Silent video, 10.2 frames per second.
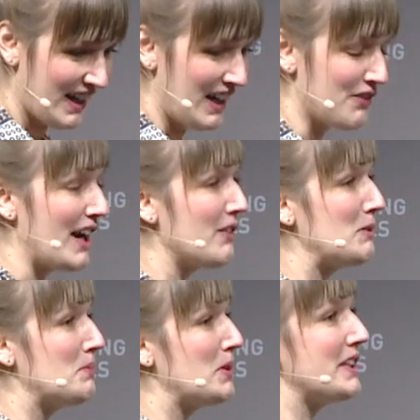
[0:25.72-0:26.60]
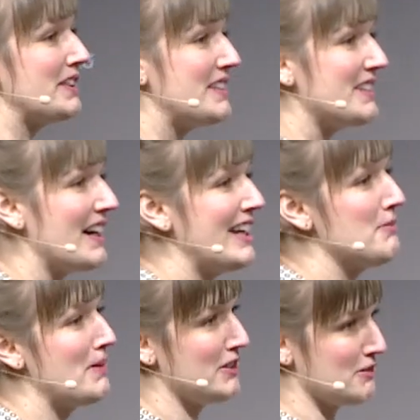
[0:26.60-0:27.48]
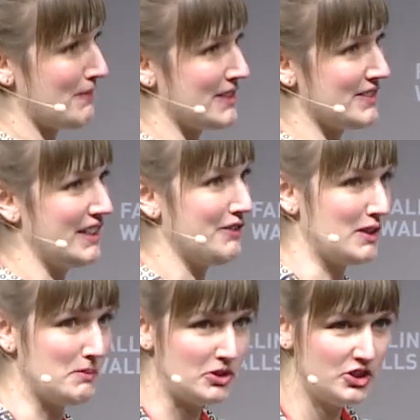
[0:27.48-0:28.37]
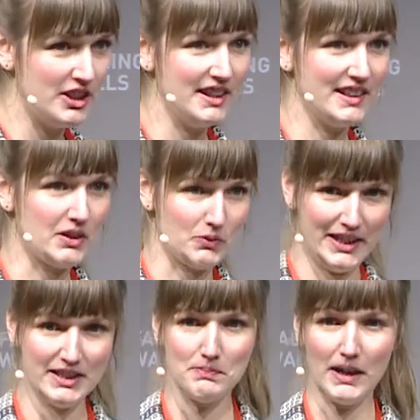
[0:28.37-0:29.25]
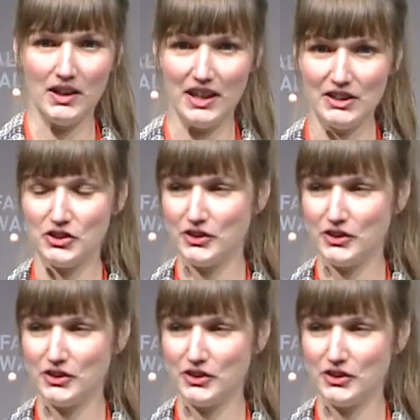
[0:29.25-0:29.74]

If I would put a tiny piece of myself in a machine that reads biological